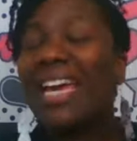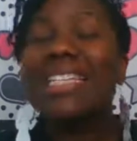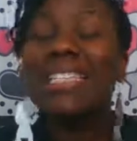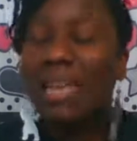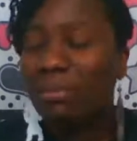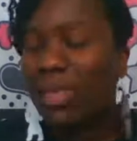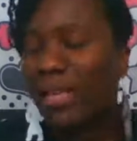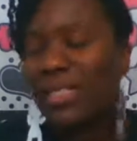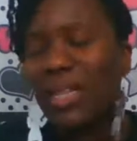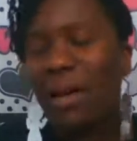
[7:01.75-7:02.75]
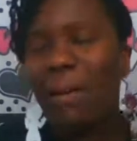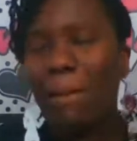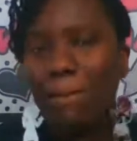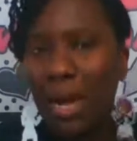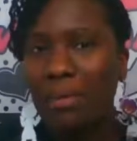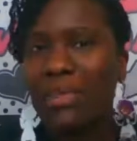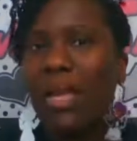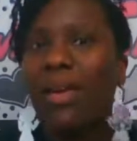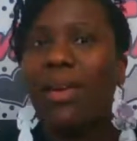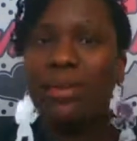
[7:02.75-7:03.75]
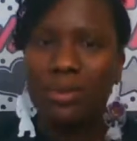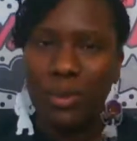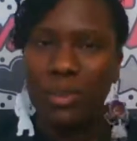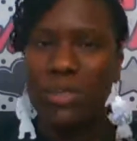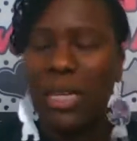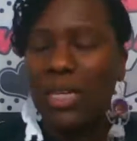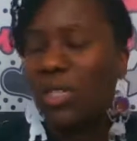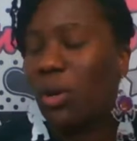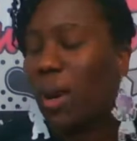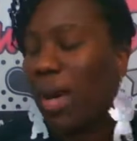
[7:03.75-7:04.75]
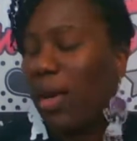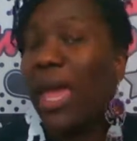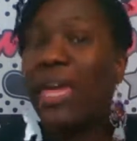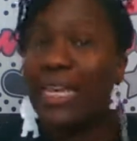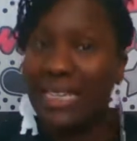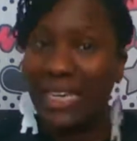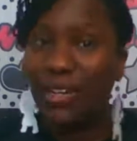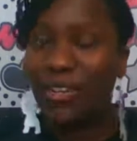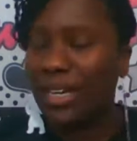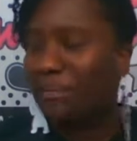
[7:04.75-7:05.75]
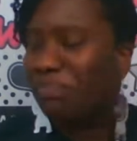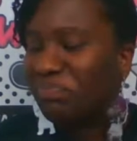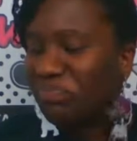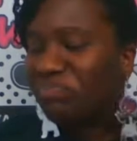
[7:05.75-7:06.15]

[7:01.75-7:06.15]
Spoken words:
The guy skipped that step by mistake, which means I need to go back and get her done.